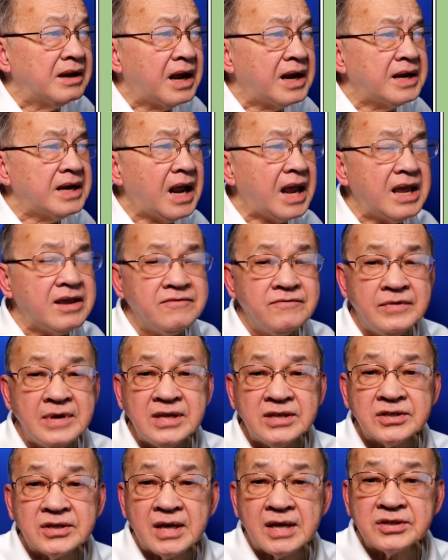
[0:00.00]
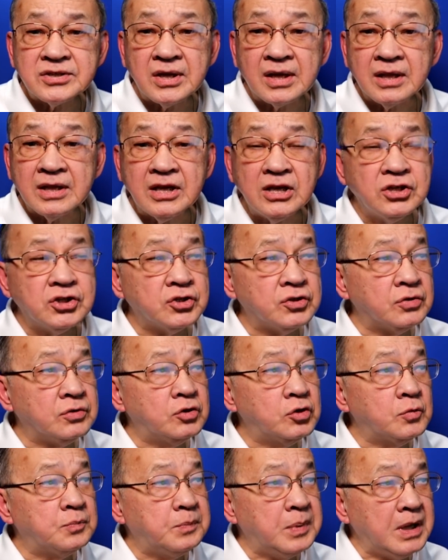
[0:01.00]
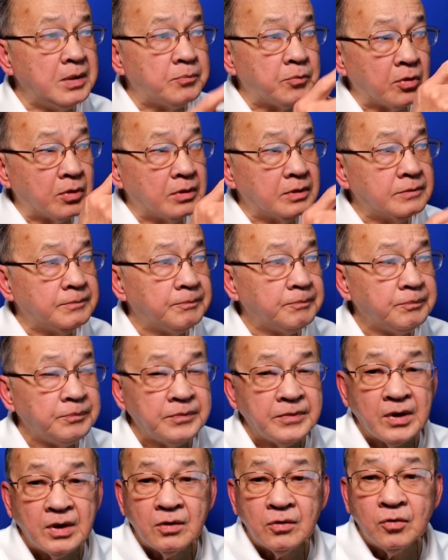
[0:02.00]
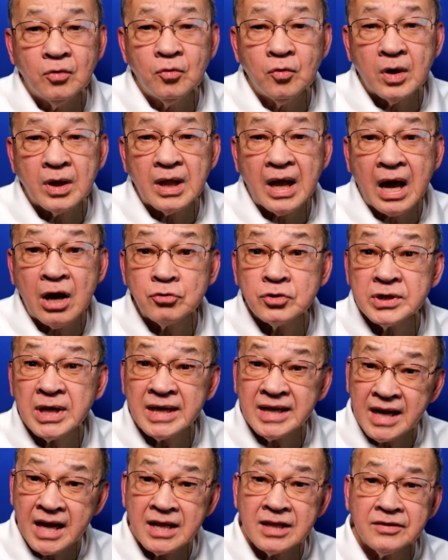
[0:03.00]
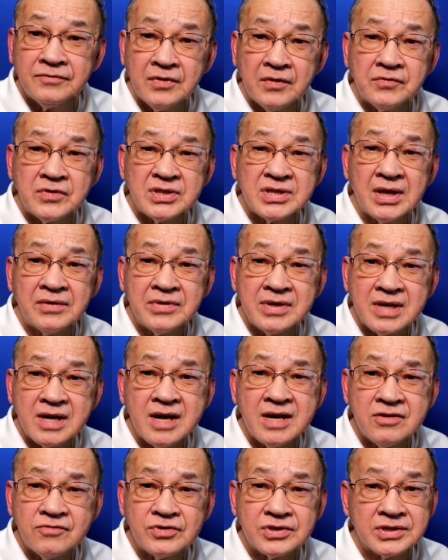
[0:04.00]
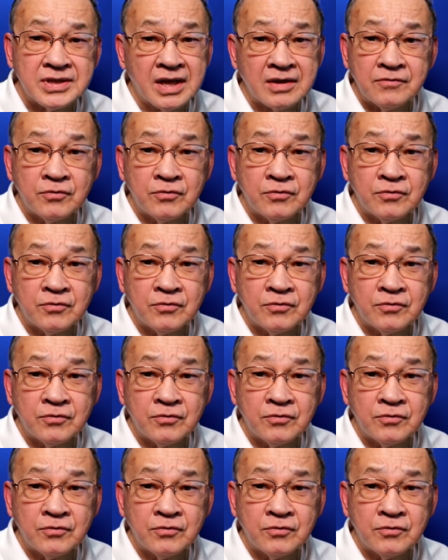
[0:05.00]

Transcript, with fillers: 9A visas are issued to people who are outside the 157 countries.